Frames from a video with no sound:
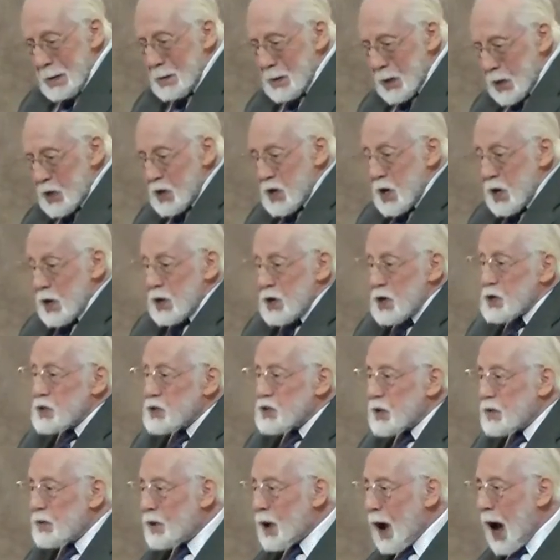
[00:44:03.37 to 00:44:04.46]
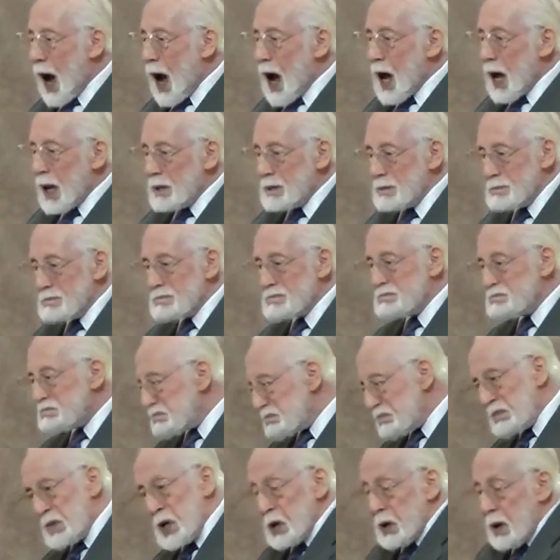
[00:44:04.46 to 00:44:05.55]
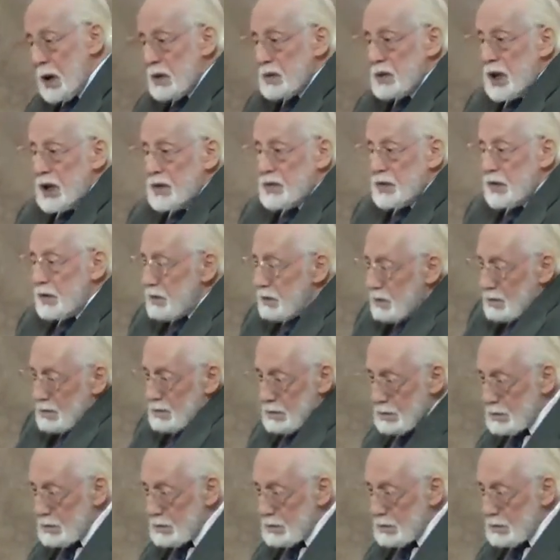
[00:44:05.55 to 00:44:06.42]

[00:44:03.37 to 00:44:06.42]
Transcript: the nearness of God, you don't even